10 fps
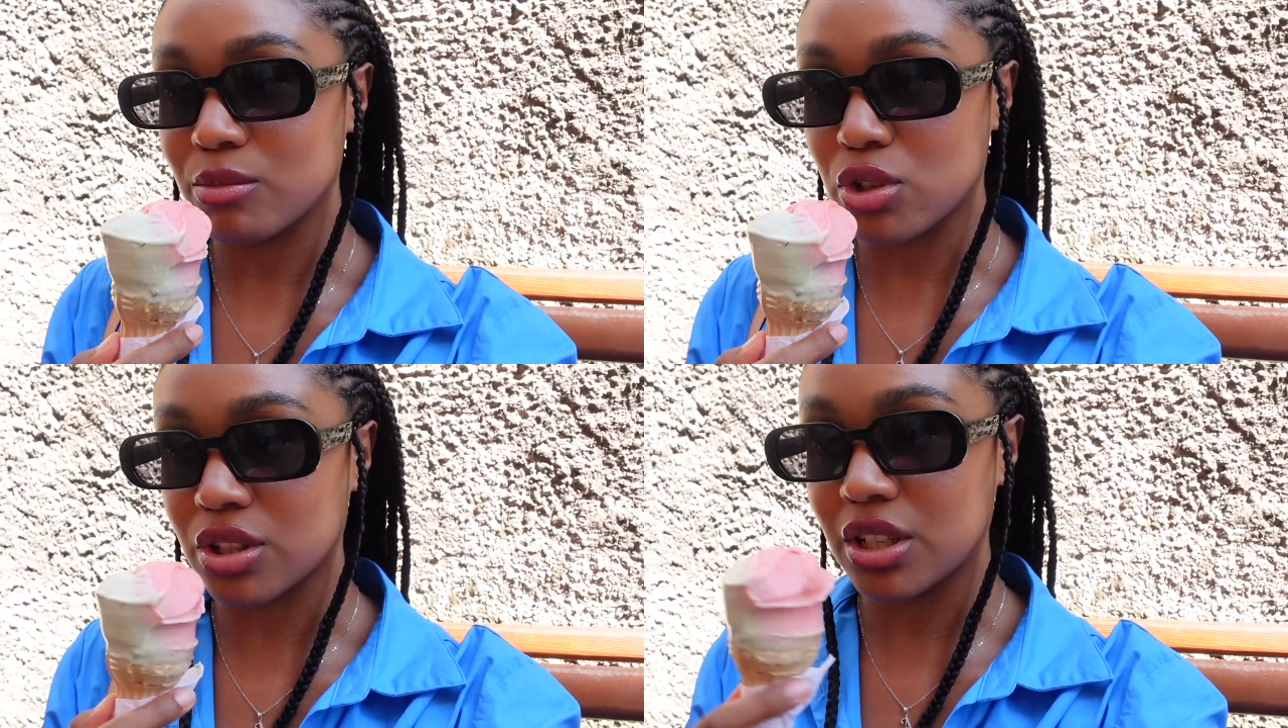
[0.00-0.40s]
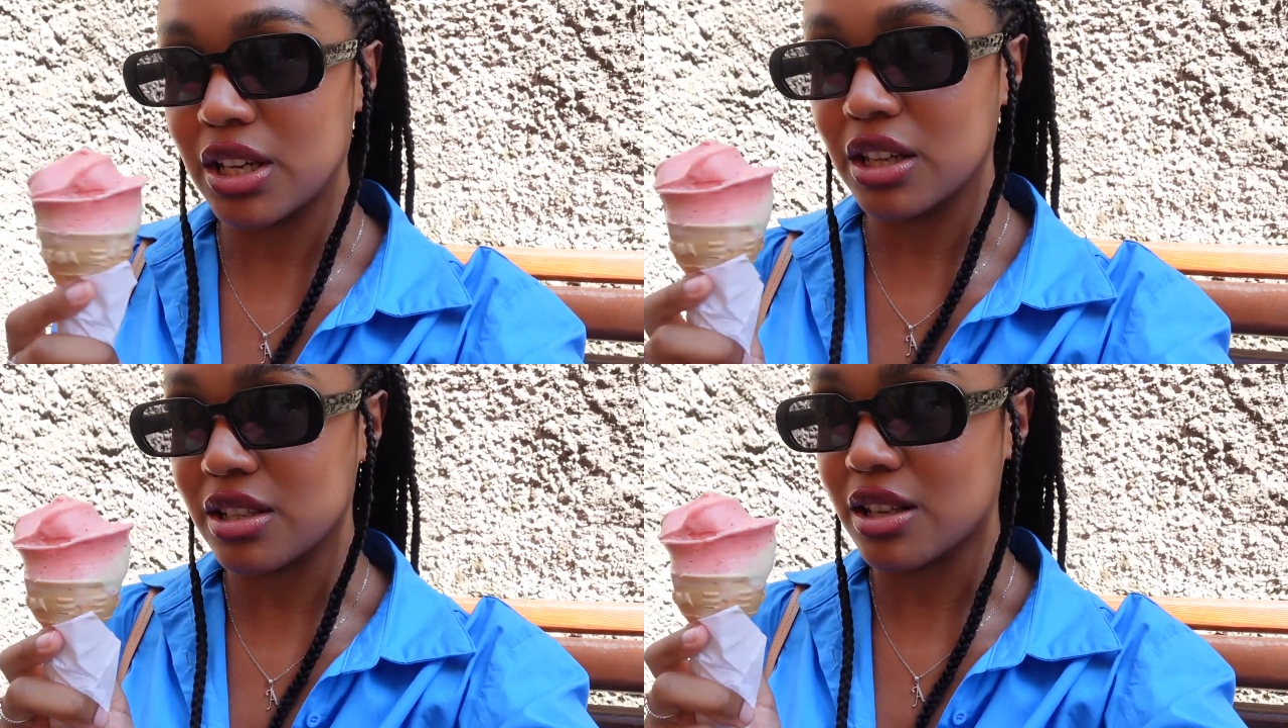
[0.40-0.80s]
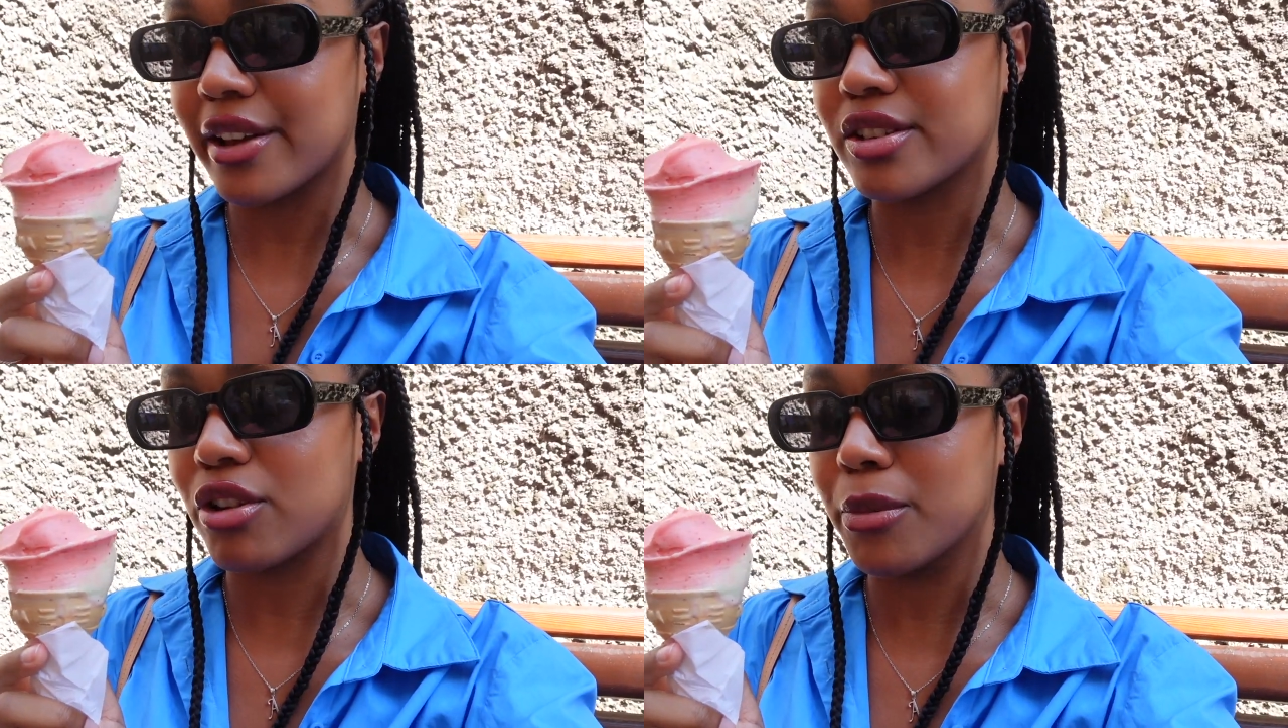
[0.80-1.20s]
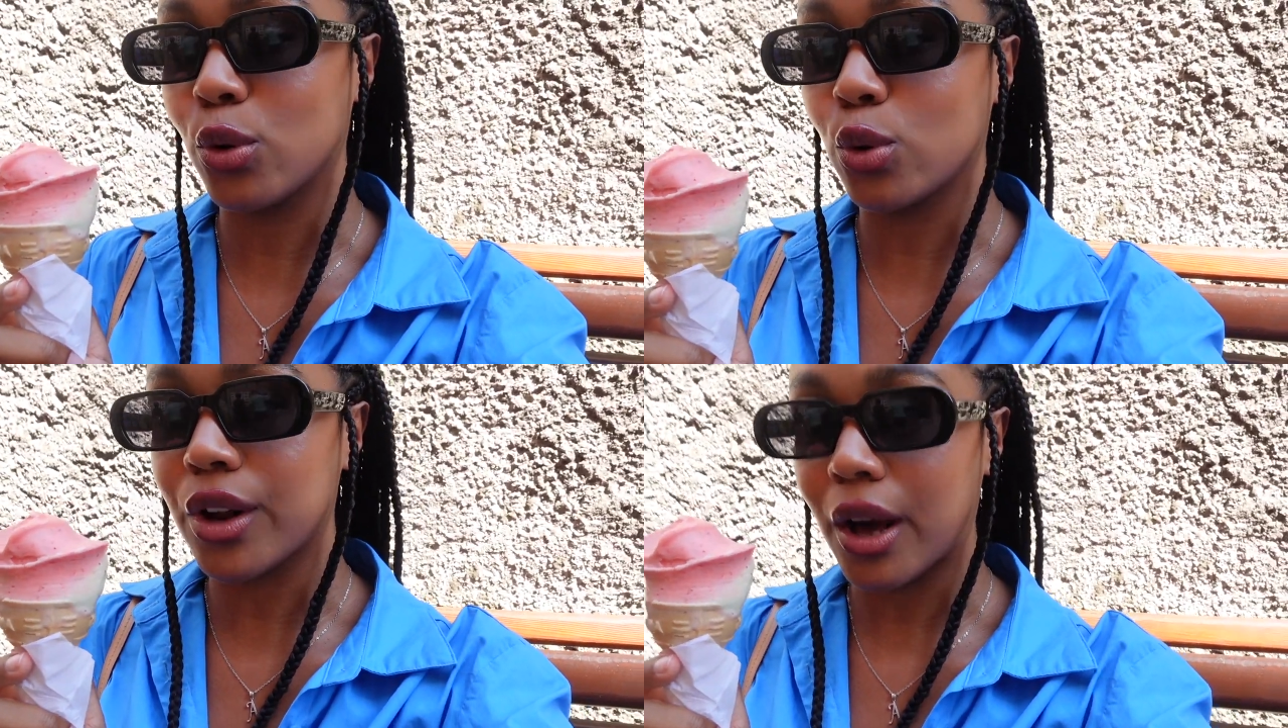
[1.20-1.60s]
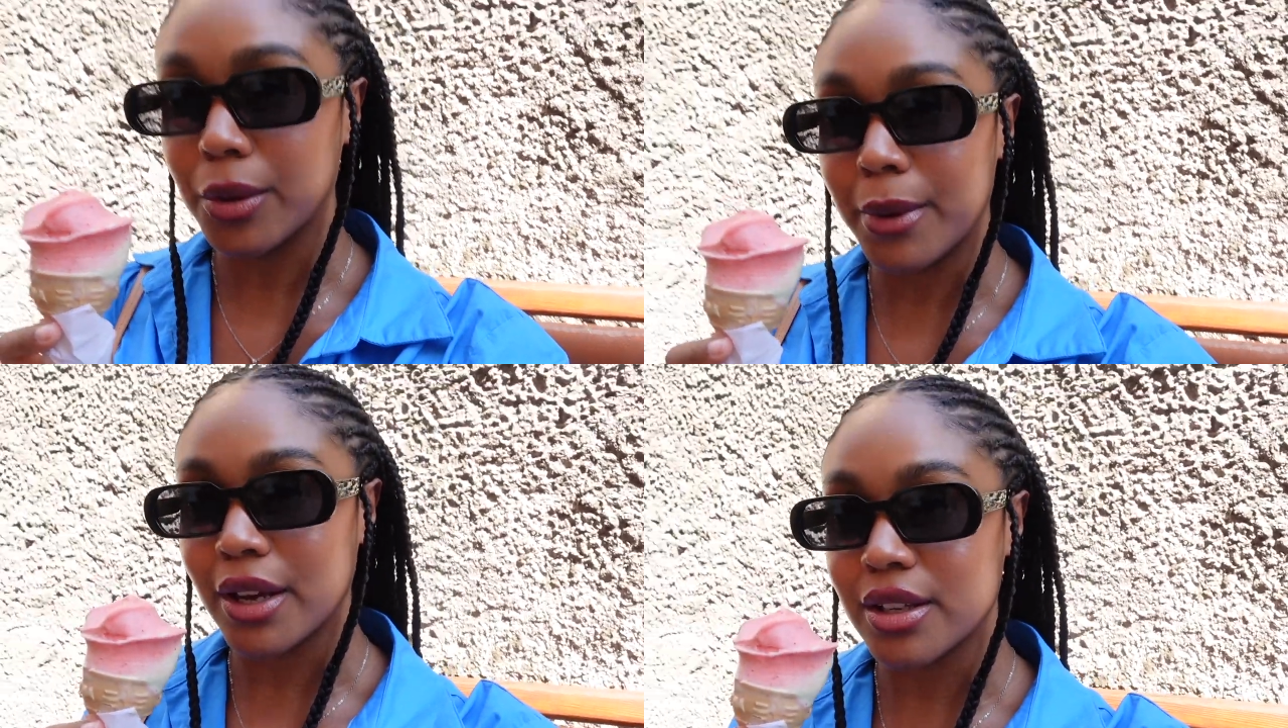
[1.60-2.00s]
I'm just going to eat this ice cream. we cool down
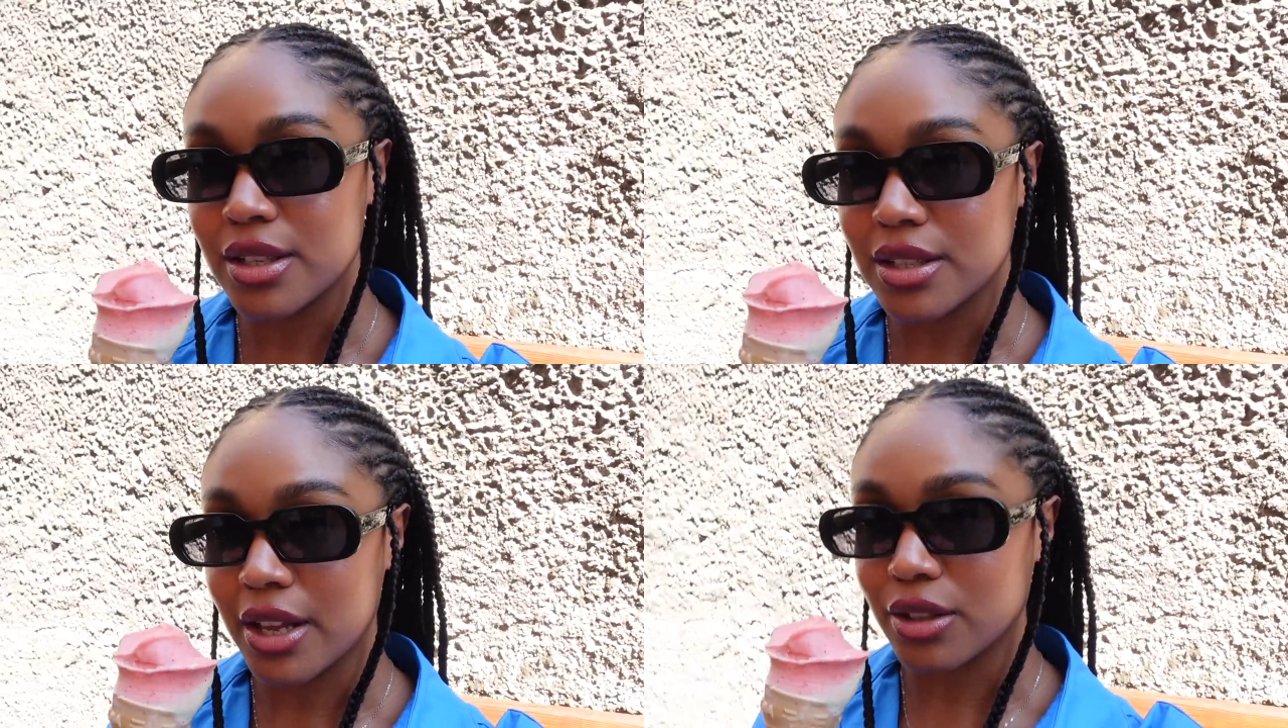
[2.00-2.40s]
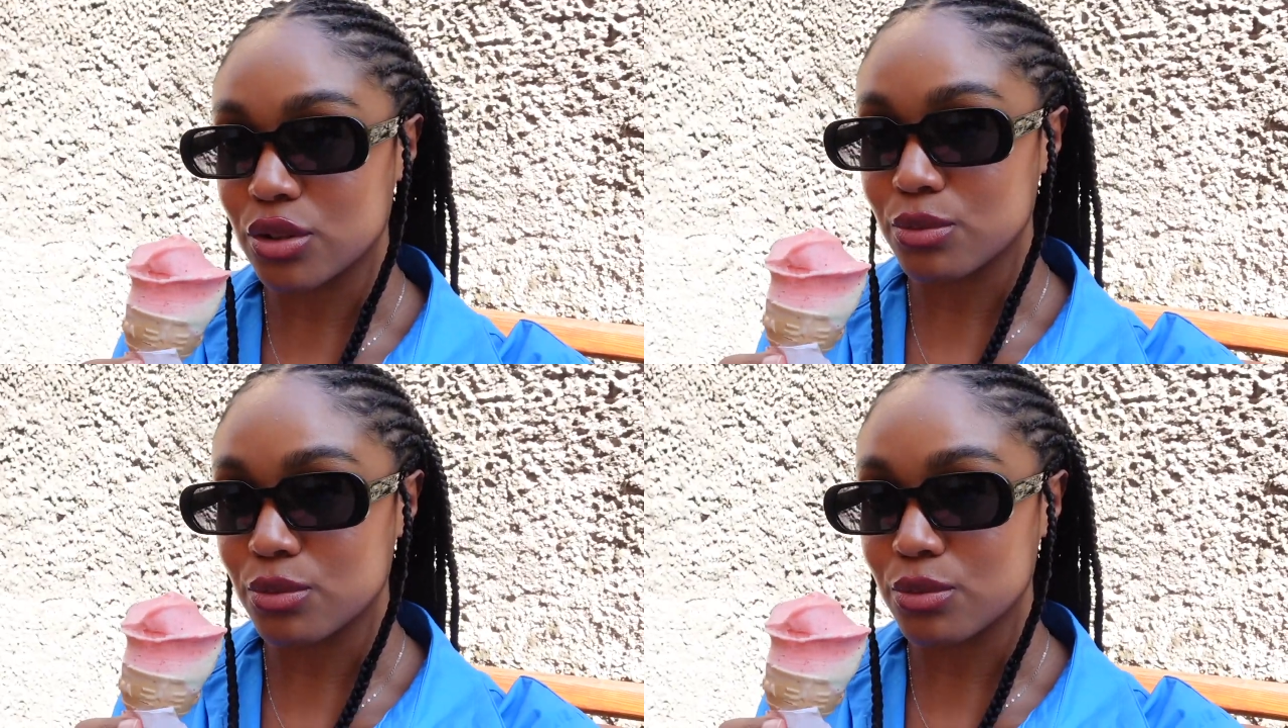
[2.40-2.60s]
a bit because it's like